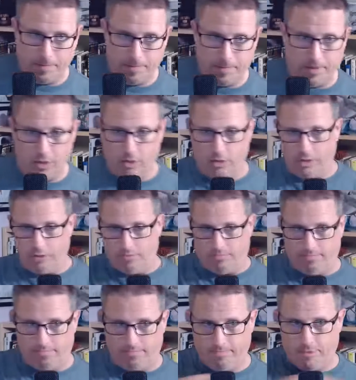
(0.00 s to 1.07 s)
because
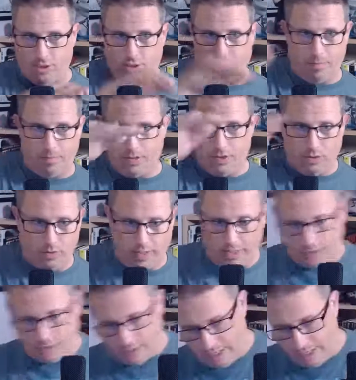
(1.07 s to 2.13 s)
the ship is doing
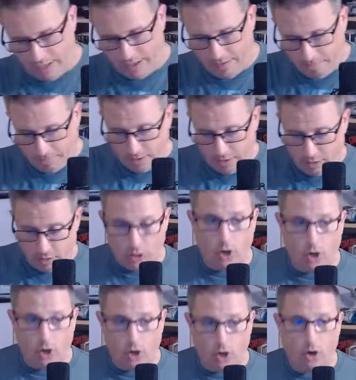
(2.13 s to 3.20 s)
this.
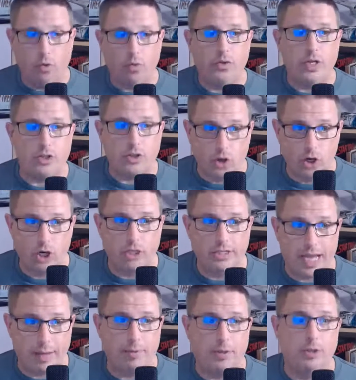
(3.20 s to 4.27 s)
So the eternal
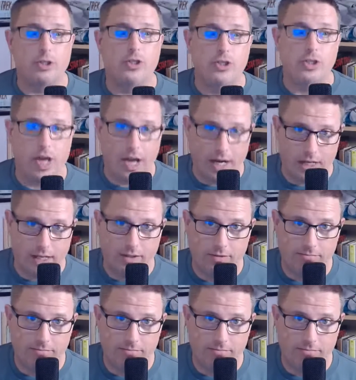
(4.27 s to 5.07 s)
dampeners suck.